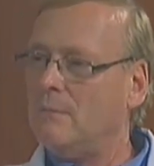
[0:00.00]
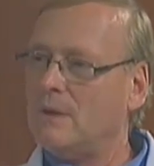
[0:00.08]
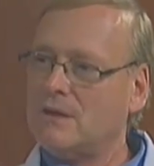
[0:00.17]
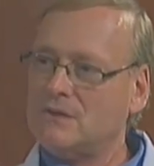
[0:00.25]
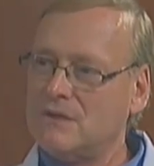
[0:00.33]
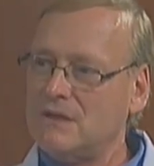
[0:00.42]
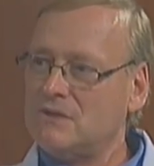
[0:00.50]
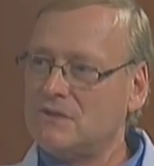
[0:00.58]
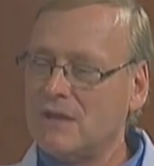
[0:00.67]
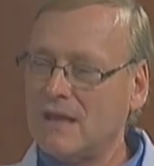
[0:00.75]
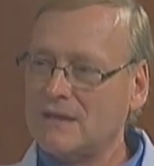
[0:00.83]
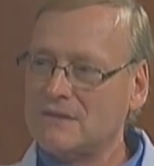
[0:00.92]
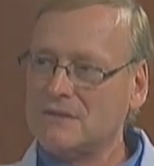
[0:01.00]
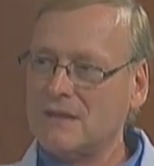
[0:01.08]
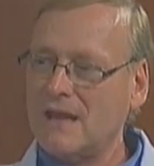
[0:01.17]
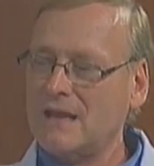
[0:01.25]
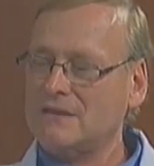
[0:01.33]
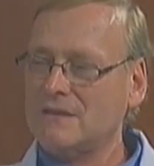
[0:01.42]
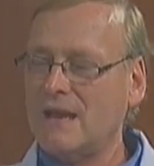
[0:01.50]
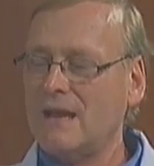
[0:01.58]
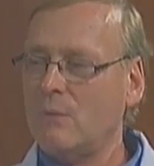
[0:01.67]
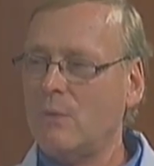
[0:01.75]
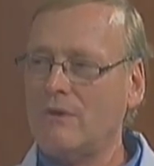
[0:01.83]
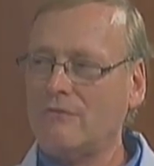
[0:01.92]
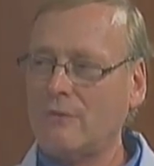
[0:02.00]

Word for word: because each test takes anywhere